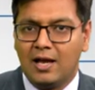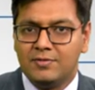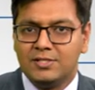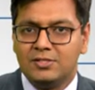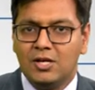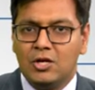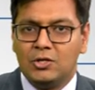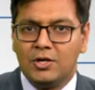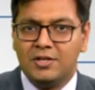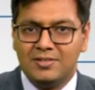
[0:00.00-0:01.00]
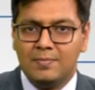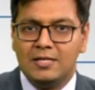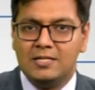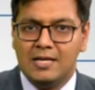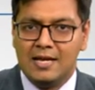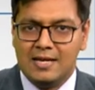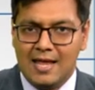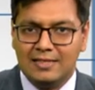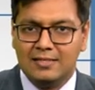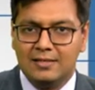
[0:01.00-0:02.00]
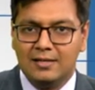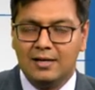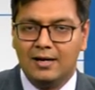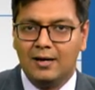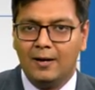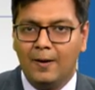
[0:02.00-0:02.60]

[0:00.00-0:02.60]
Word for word: covers your disability and death um,